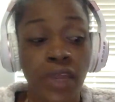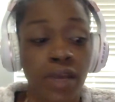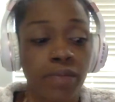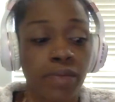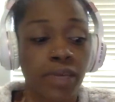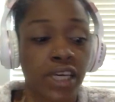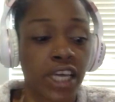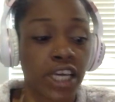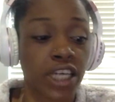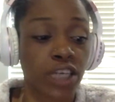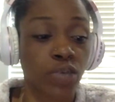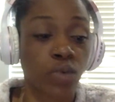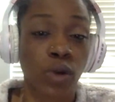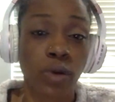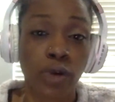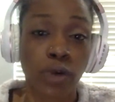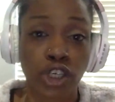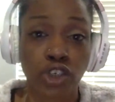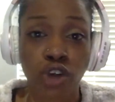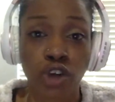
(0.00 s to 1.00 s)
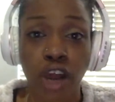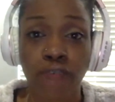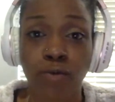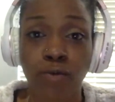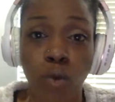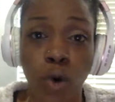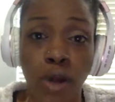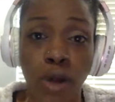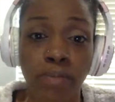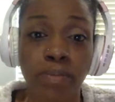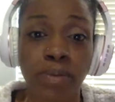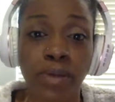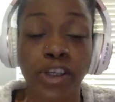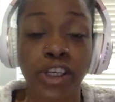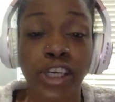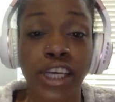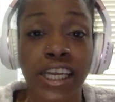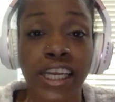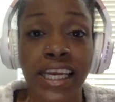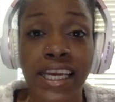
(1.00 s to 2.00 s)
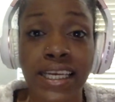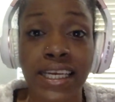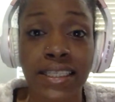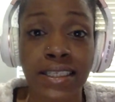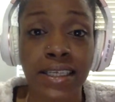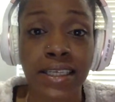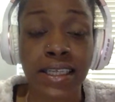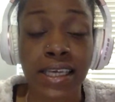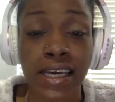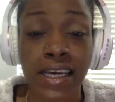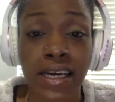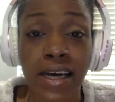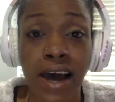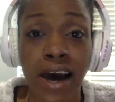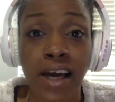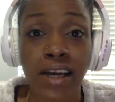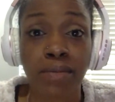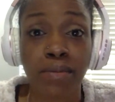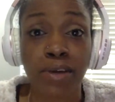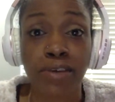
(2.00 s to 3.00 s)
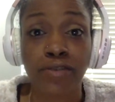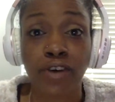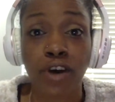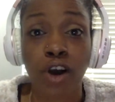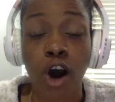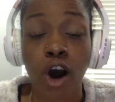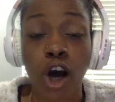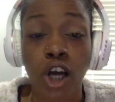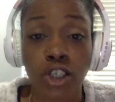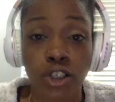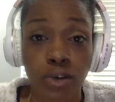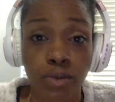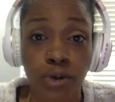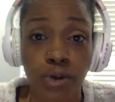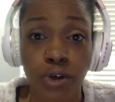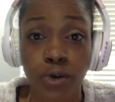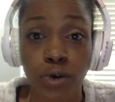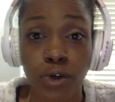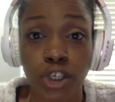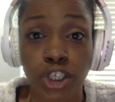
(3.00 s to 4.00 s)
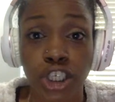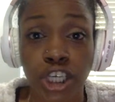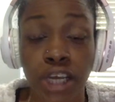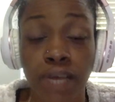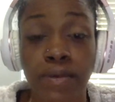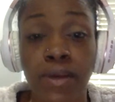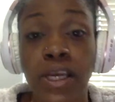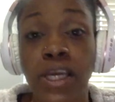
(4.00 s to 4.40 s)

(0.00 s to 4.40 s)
because we want to drive 1 billion into the economy for entrepreneurship,